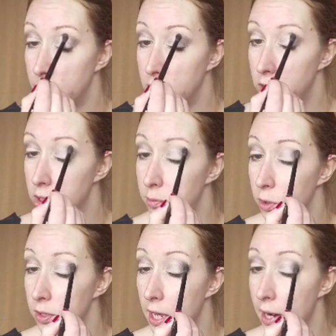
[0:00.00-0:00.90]

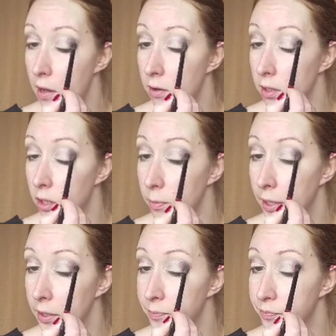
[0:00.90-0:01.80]
Continuing to just smoke that
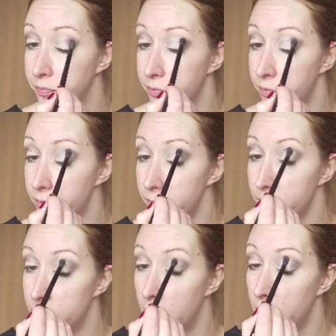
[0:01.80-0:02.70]
out a little bit.
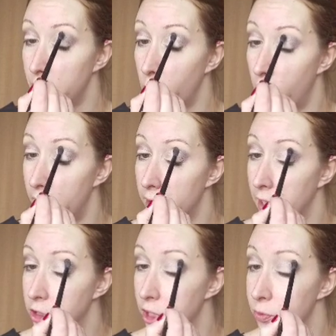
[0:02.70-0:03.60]

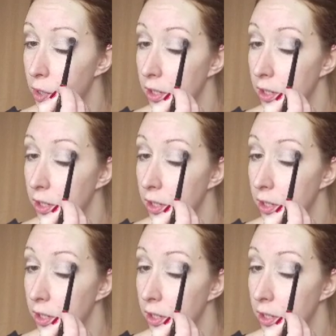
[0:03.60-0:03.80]
Nothing wild.